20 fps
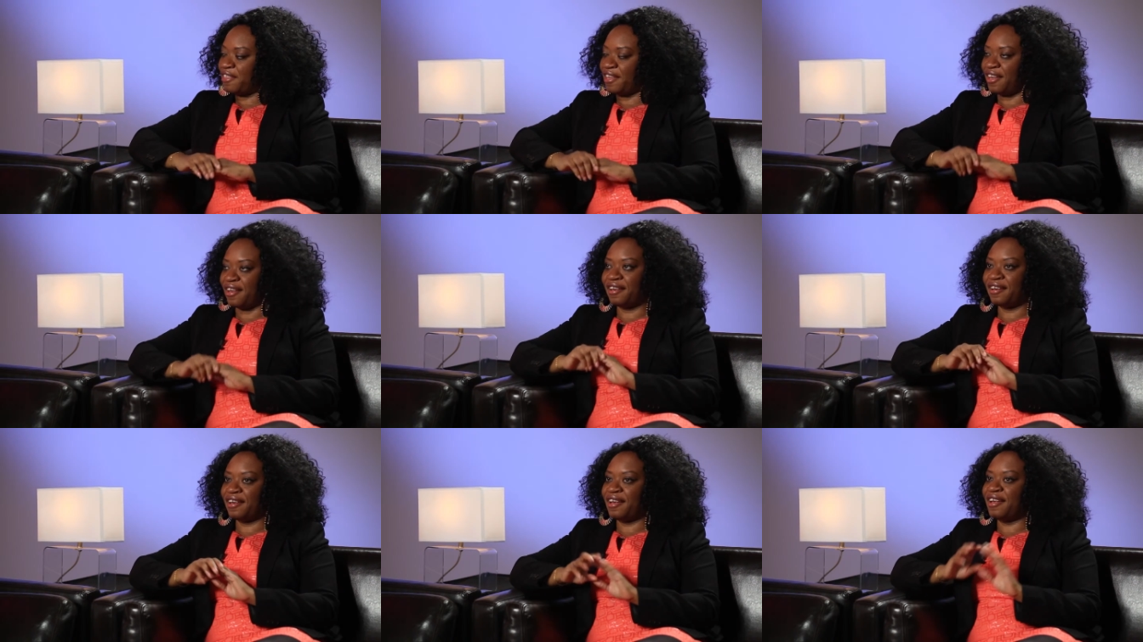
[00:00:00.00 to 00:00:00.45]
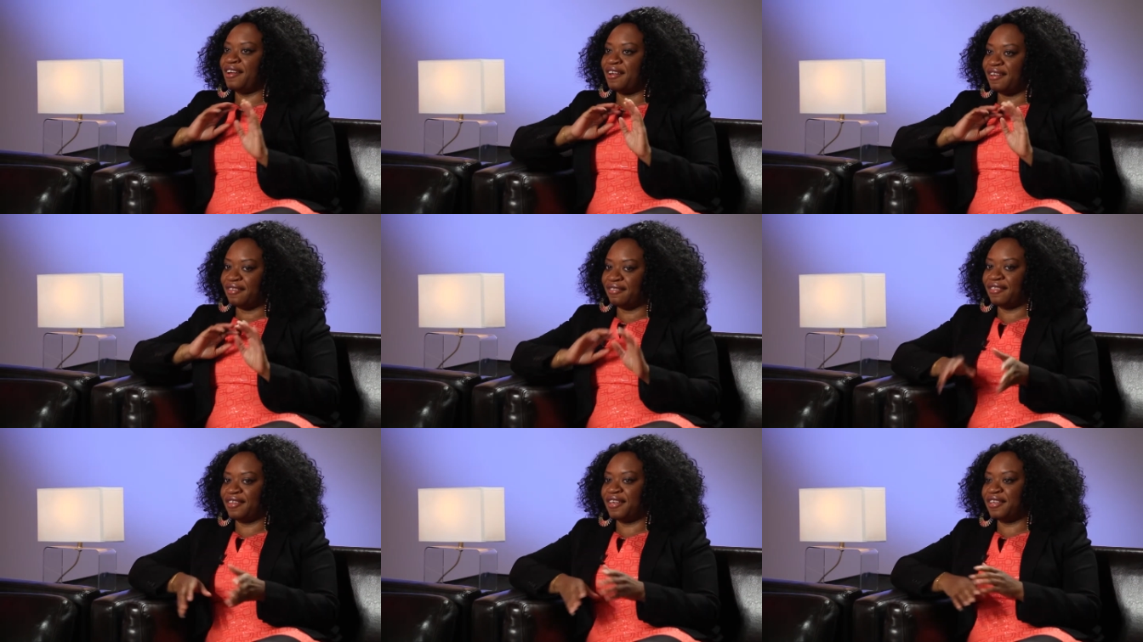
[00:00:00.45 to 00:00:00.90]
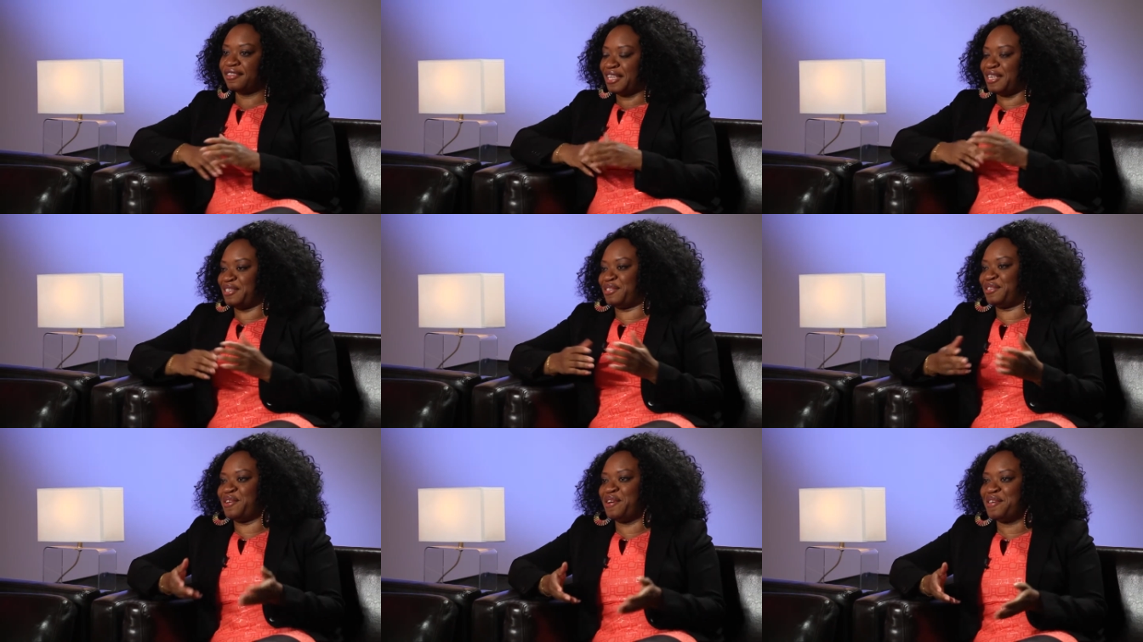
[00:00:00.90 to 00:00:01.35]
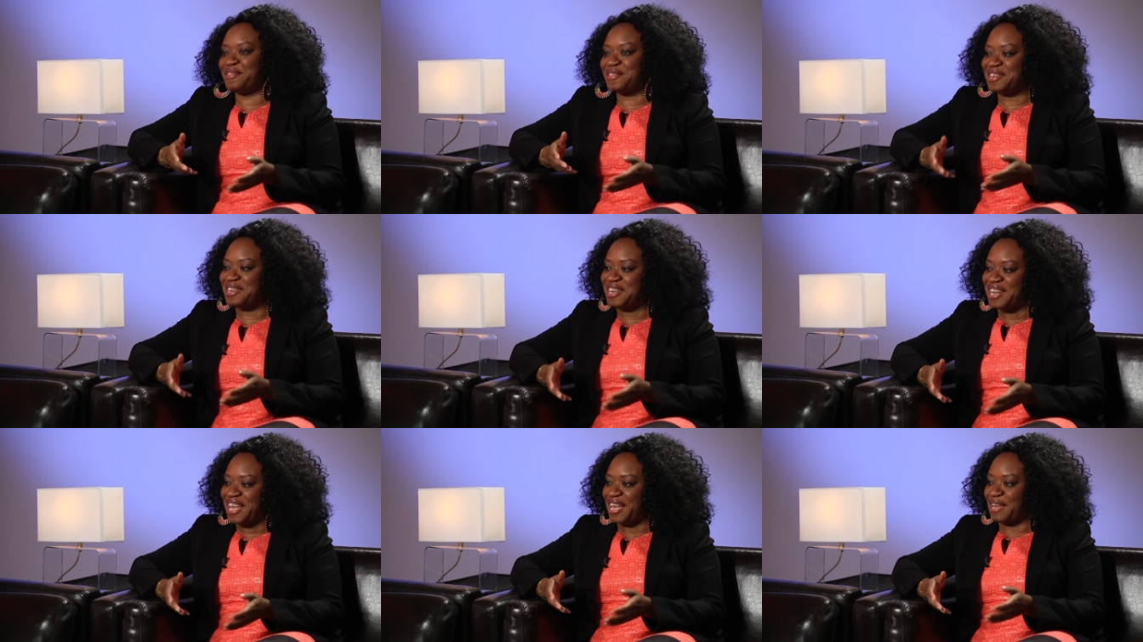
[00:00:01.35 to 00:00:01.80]
thing, and I think they saw
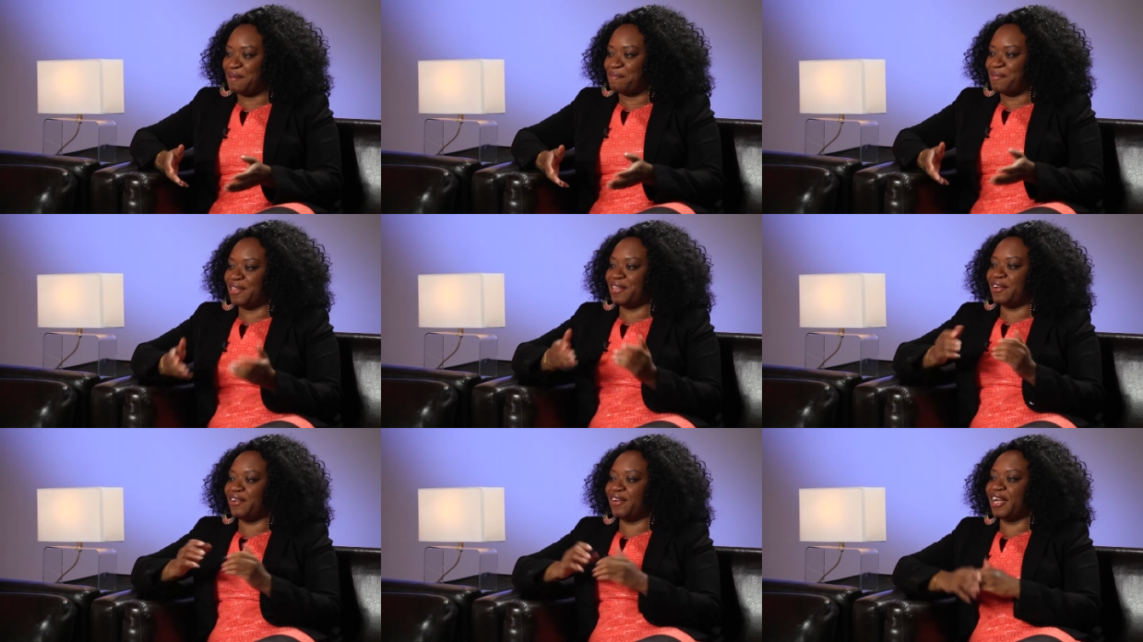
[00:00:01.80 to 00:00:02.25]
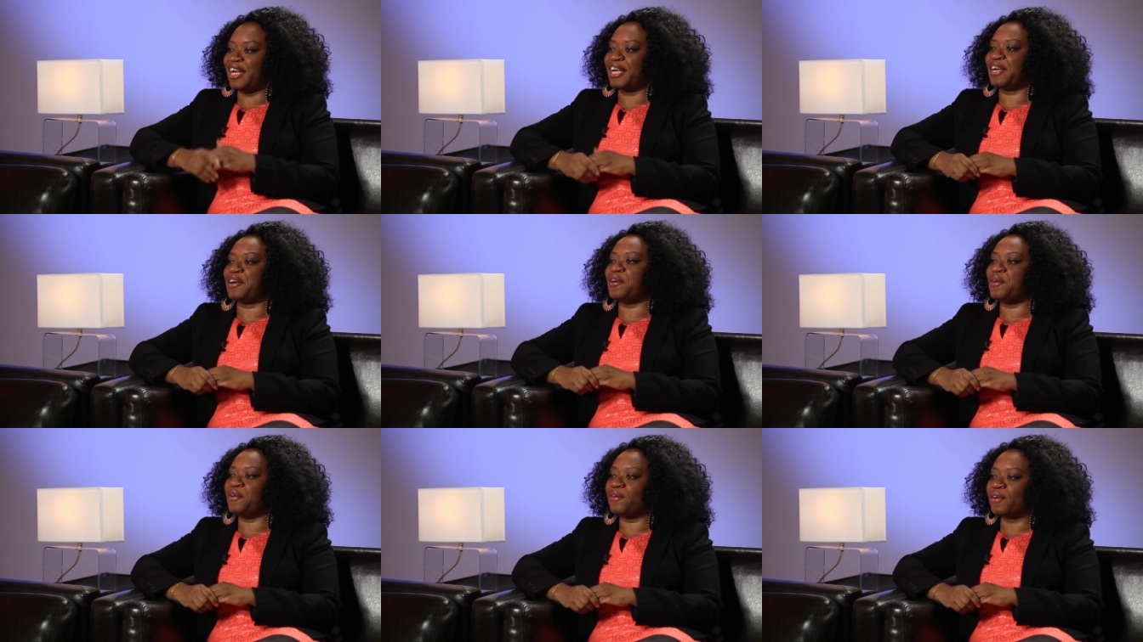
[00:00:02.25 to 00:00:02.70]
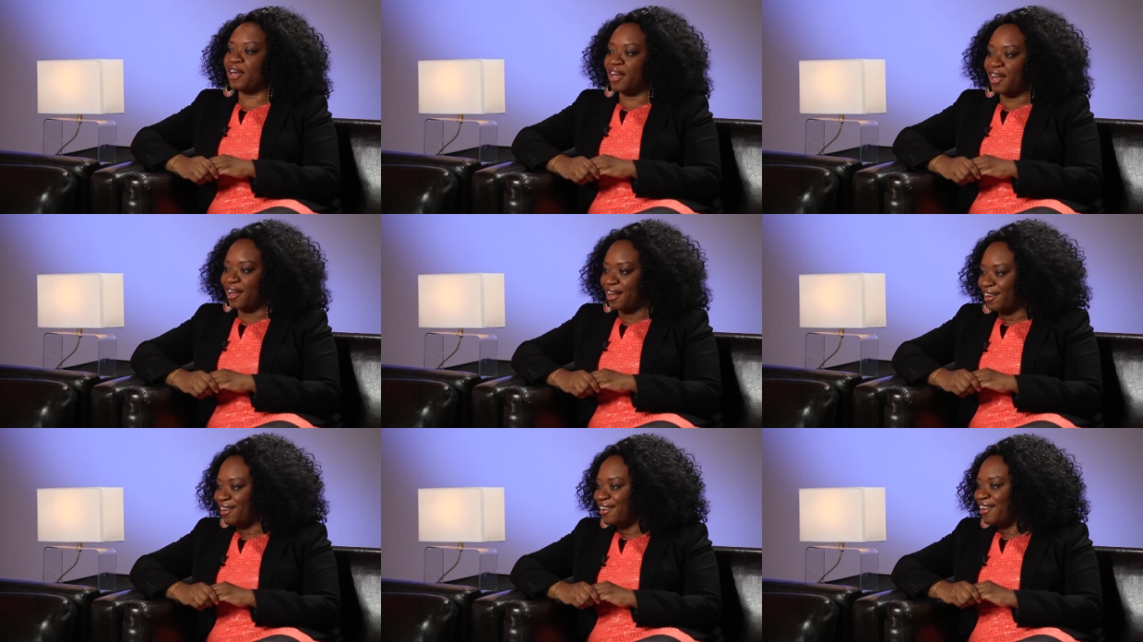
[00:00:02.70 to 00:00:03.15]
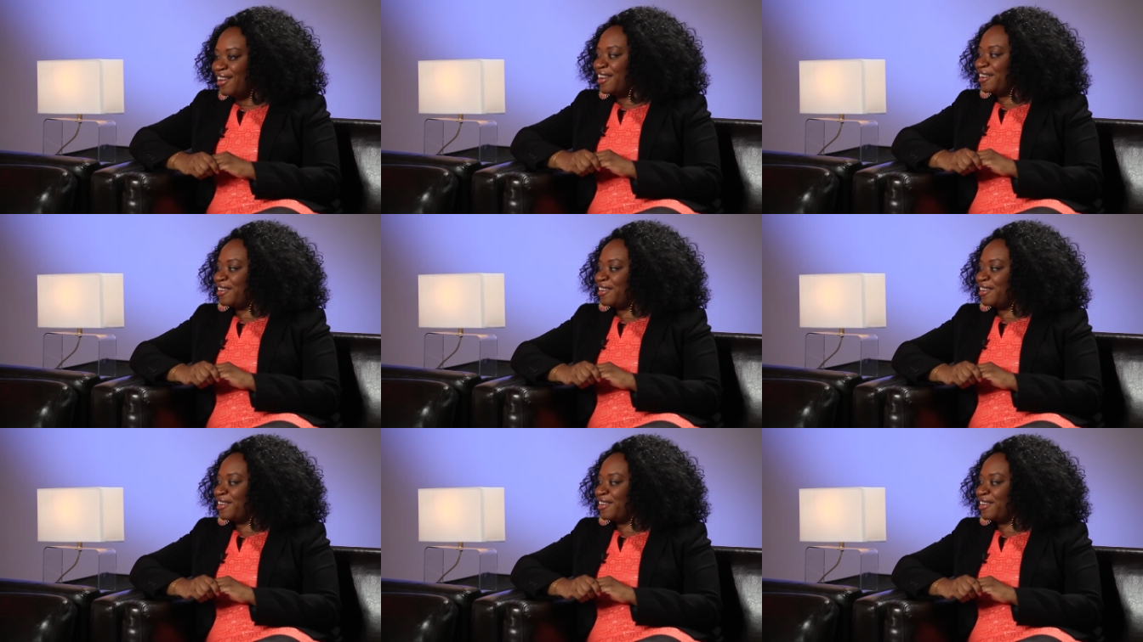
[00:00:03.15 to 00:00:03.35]
the name and they're like, okay,